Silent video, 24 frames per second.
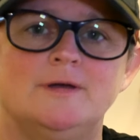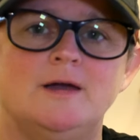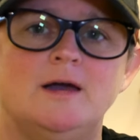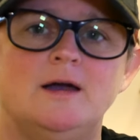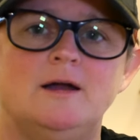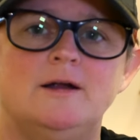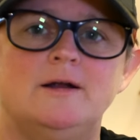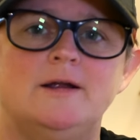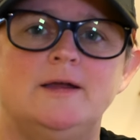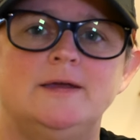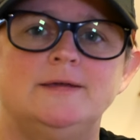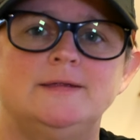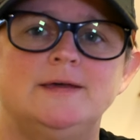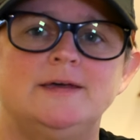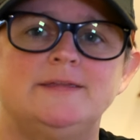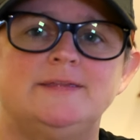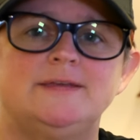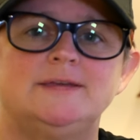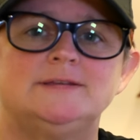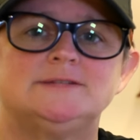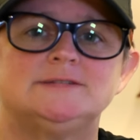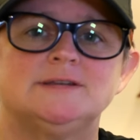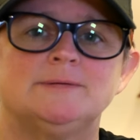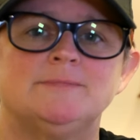All right. I
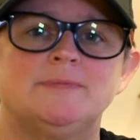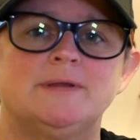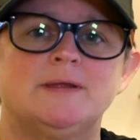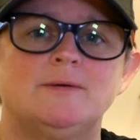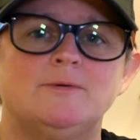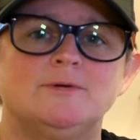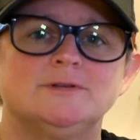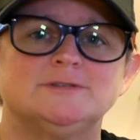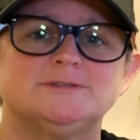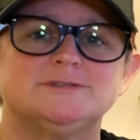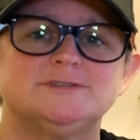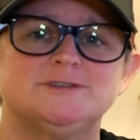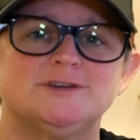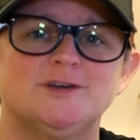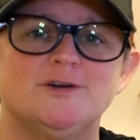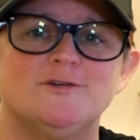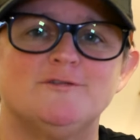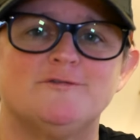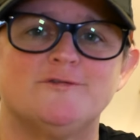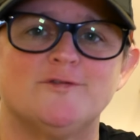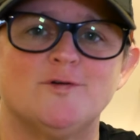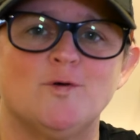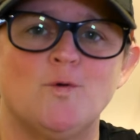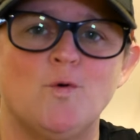think somebody wants to go
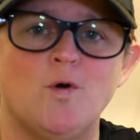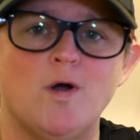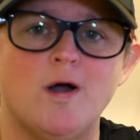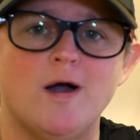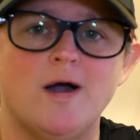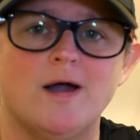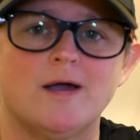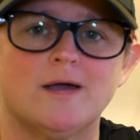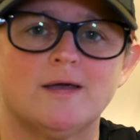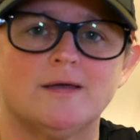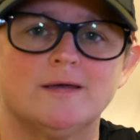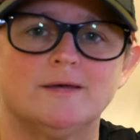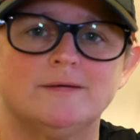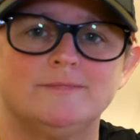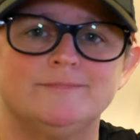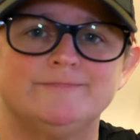for a walk.